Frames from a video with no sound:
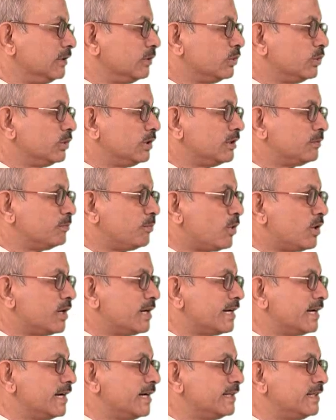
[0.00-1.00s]
So the
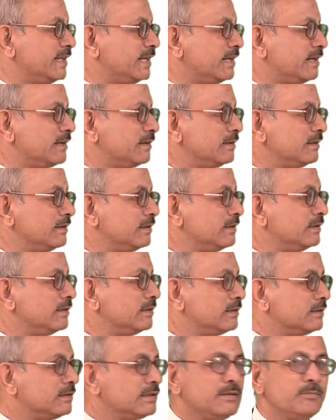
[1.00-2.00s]
spot rate there,
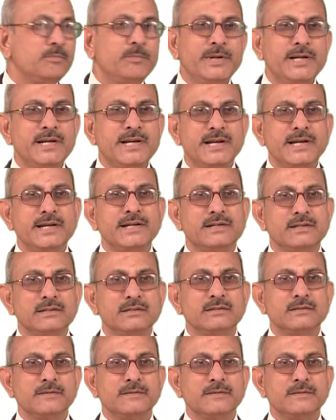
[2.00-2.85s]
the bid rate